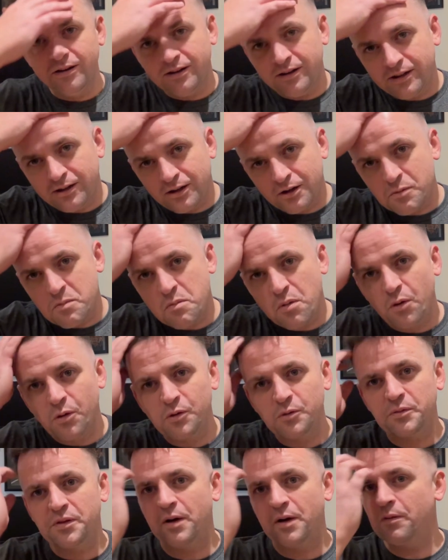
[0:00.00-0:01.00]
I look
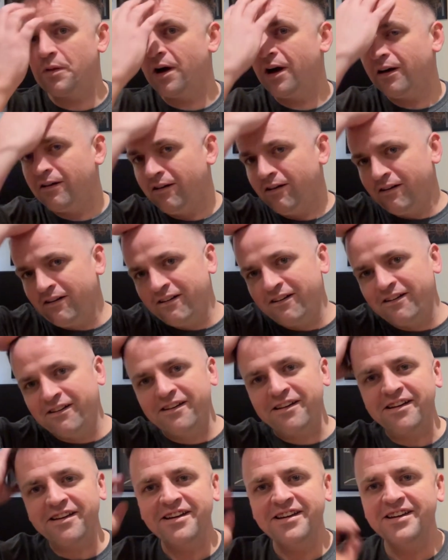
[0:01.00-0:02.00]
bold without
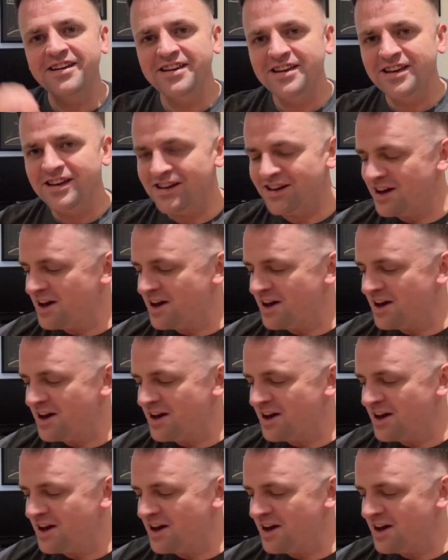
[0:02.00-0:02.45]
that.